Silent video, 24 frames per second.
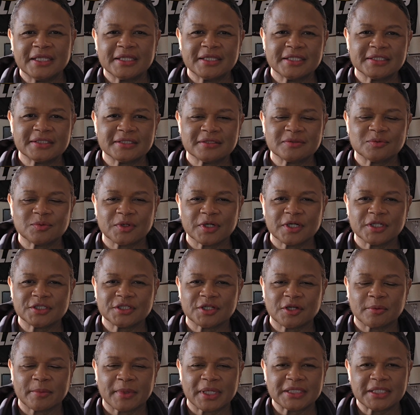This is where I
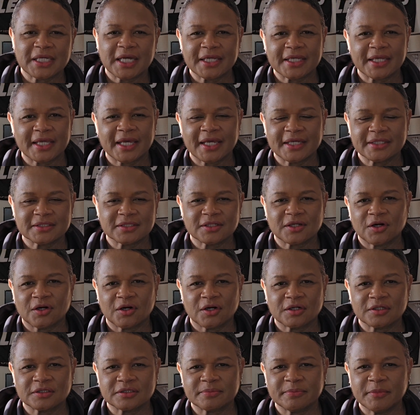share my die-cast
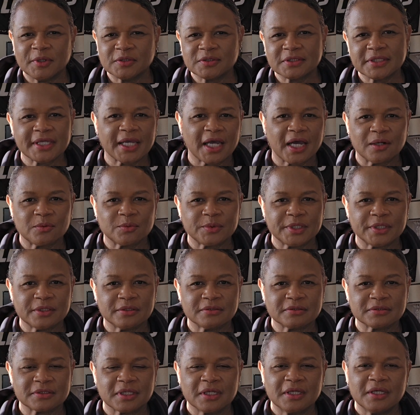cars, mostly Hot
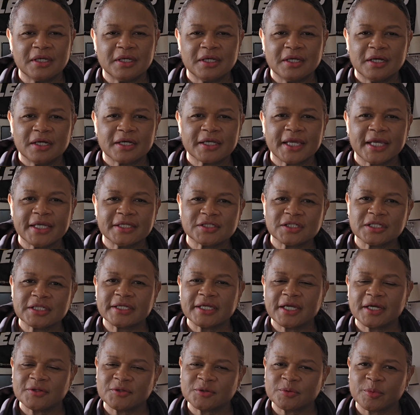Wheels,
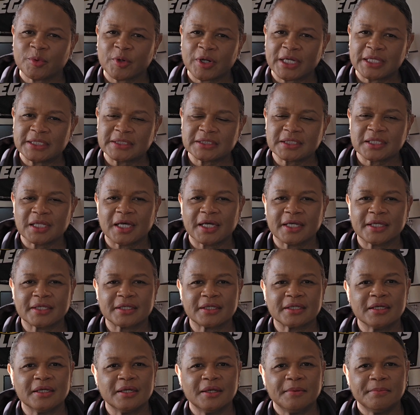occasionally other brands like
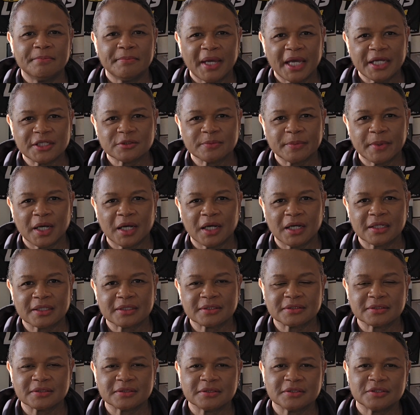
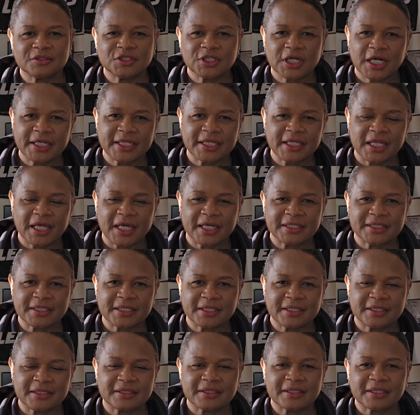Matchbox, Johnny
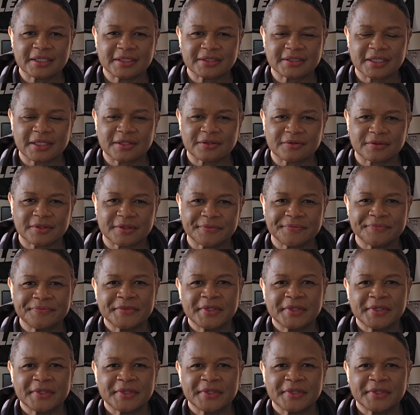Lightning, etc.